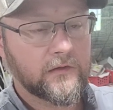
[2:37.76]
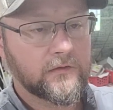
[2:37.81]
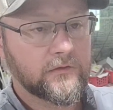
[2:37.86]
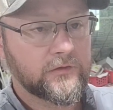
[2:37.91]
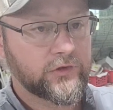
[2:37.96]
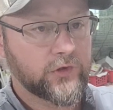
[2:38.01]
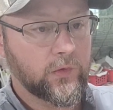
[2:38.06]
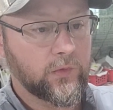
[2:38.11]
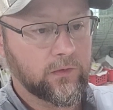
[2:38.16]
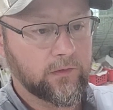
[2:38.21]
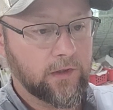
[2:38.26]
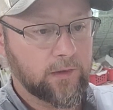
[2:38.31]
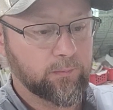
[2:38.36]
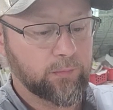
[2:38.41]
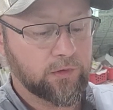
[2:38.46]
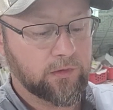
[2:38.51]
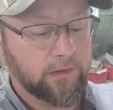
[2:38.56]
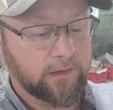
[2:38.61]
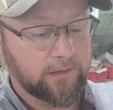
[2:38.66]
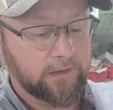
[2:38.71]
show a
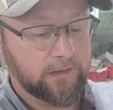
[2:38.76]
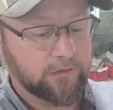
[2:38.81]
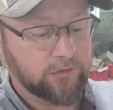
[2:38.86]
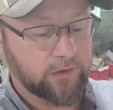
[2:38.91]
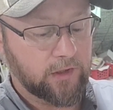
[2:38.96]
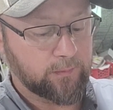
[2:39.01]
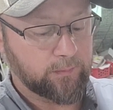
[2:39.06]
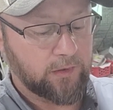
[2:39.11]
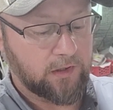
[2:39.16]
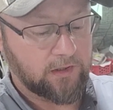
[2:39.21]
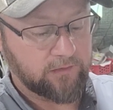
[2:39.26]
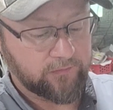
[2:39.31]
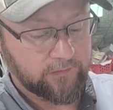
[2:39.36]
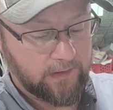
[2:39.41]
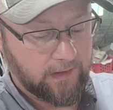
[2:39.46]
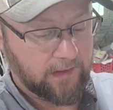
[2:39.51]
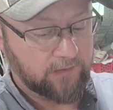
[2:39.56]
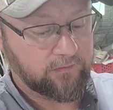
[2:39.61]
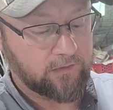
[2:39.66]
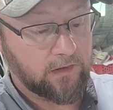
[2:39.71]
number and then drop off and
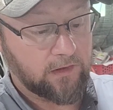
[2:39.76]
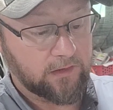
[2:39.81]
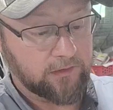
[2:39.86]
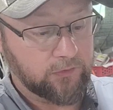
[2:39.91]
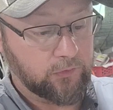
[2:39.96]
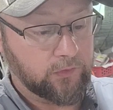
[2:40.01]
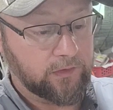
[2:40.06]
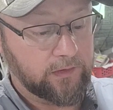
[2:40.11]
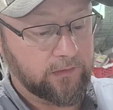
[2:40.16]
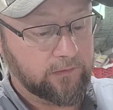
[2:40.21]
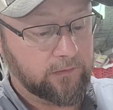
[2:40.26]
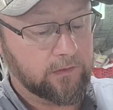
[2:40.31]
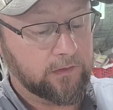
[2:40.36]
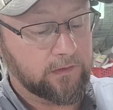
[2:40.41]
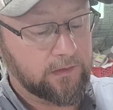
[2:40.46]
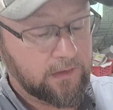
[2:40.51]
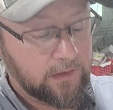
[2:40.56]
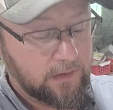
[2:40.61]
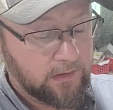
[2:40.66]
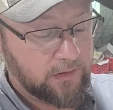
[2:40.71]
have continuity through
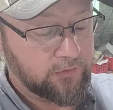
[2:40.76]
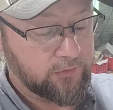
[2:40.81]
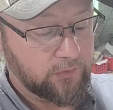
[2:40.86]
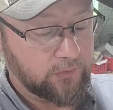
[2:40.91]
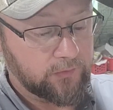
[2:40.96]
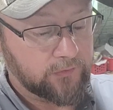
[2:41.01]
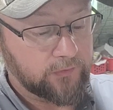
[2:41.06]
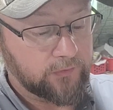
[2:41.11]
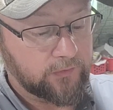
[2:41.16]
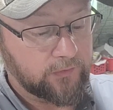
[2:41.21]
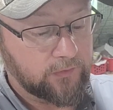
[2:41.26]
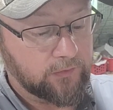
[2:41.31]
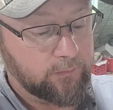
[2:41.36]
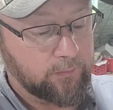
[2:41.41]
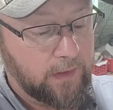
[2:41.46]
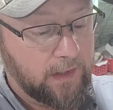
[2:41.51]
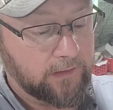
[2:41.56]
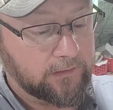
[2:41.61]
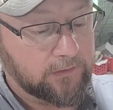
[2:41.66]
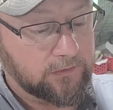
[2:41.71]
it, so it's a good
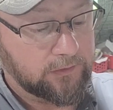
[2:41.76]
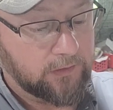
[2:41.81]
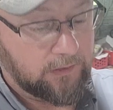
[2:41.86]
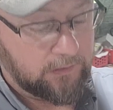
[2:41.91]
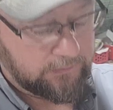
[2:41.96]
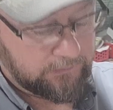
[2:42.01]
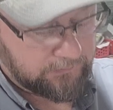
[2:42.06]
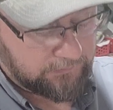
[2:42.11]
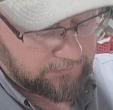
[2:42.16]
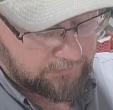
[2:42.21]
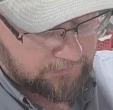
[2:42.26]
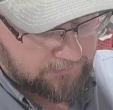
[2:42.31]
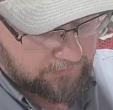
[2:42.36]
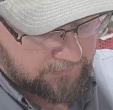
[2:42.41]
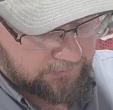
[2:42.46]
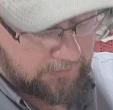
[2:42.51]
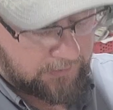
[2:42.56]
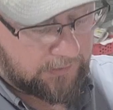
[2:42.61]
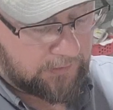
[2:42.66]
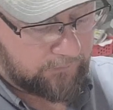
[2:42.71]
magnetron.
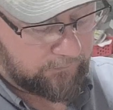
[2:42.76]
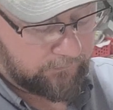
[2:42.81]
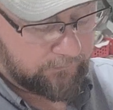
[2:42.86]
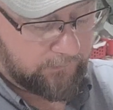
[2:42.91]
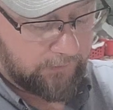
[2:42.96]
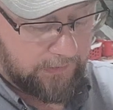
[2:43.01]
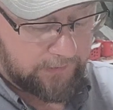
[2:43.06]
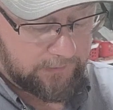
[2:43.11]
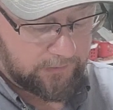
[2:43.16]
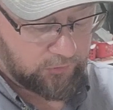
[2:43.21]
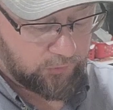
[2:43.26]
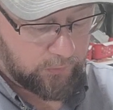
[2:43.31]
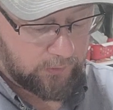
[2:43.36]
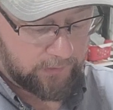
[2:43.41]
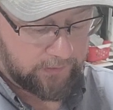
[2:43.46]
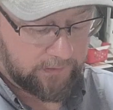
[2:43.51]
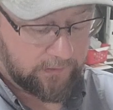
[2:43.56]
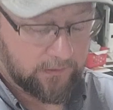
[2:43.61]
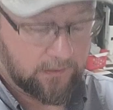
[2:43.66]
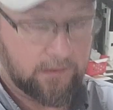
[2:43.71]
And this
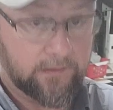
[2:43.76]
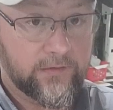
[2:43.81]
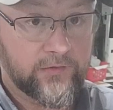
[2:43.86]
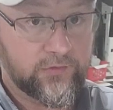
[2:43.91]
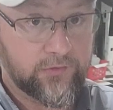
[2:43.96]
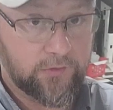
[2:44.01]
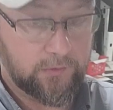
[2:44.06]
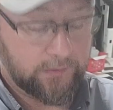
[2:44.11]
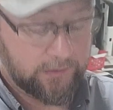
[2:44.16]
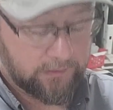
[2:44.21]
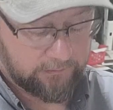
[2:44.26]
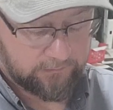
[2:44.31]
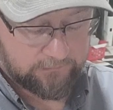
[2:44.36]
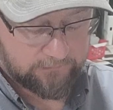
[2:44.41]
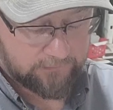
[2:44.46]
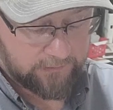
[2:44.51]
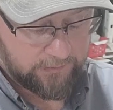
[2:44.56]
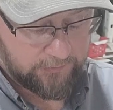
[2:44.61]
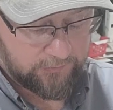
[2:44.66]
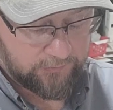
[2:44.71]
one here on this unit
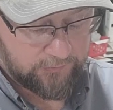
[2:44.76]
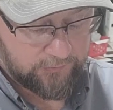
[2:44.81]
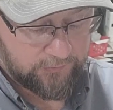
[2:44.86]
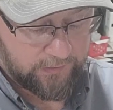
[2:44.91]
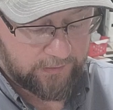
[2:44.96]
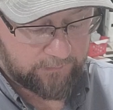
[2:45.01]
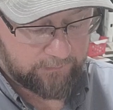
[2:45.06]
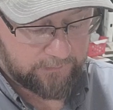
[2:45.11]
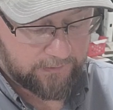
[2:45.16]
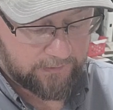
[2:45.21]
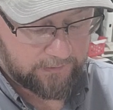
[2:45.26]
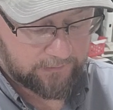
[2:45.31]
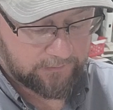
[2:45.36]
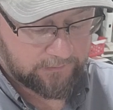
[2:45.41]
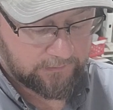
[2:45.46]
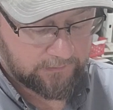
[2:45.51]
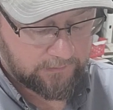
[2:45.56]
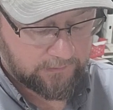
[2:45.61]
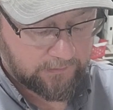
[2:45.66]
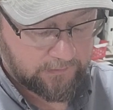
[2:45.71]
is the same thing.
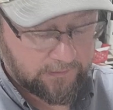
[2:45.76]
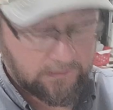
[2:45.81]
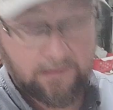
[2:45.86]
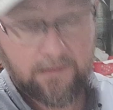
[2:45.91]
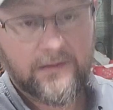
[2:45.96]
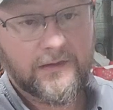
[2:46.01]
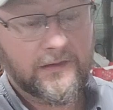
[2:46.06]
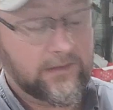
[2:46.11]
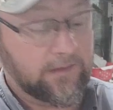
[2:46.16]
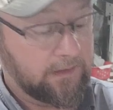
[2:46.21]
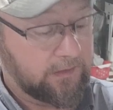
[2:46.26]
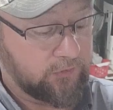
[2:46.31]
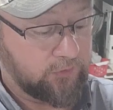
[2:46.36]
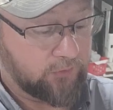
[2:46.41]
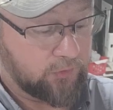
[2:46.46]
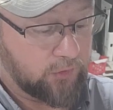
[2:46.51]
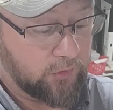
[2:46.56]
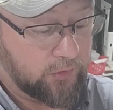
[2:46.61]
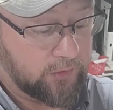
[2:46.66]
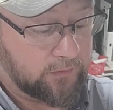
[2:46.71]
It's
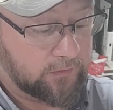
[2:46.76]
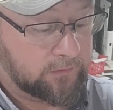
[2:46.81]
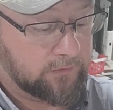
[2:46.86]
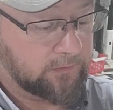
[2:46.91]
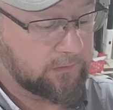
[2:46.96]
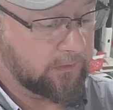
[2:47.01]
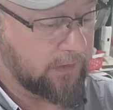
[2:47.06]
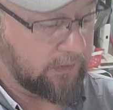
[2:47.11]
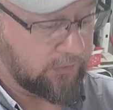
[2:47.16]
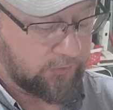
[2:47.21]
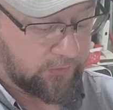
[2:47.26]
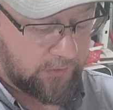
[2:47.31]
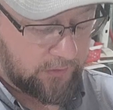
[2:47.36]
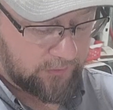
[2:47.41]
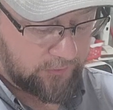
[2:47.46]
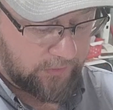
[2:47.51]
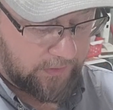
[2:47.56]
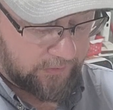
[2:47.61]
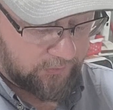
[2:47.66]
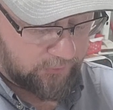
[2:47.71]
good. It
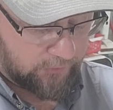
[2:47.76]
starts at a